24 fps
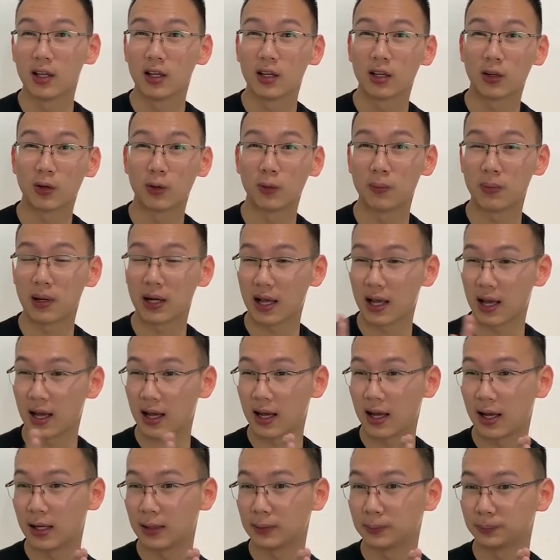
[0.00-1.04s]

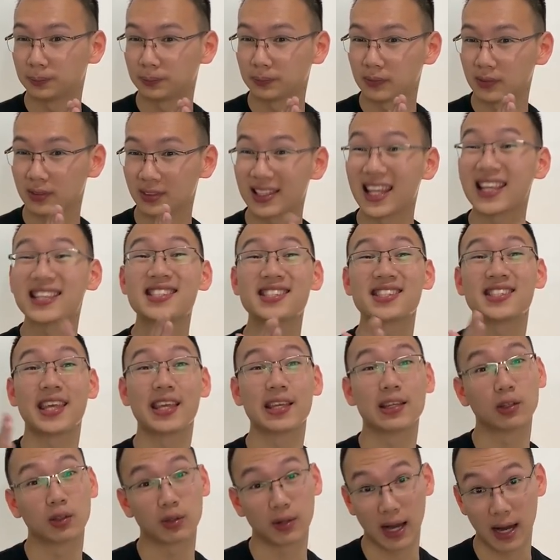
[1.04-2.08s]
kumbaga
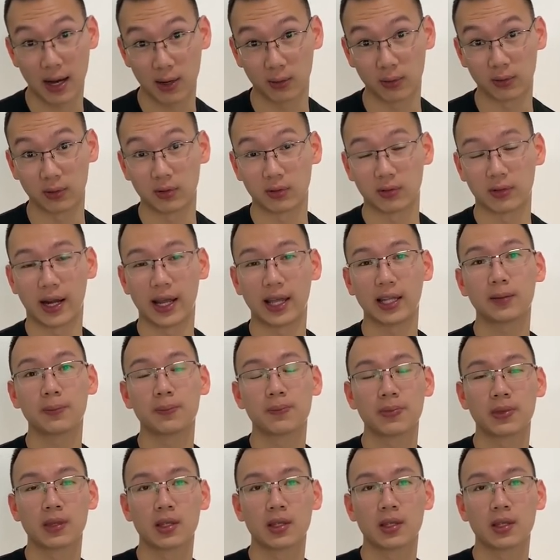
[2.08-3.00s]
testing ground, right?